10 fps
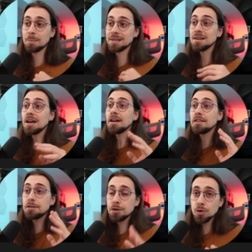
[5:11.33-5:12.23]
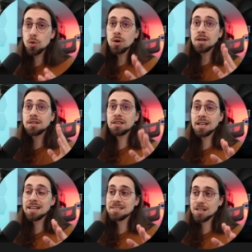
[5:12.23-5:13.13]
But through the
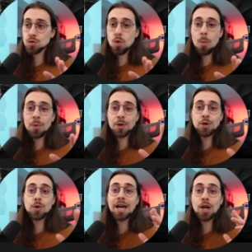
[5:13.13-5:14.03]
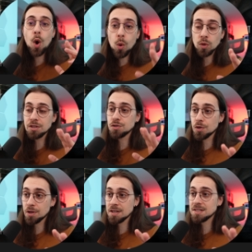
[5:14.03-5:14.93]
DLSS Swapper, you can only
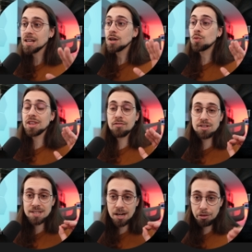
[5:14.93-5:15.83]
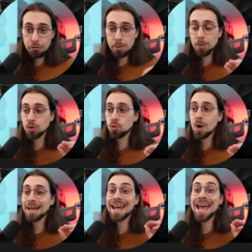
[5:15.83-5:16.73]
do this with FSR
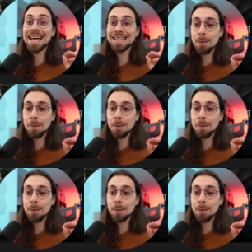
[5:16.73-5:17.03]
3.1 and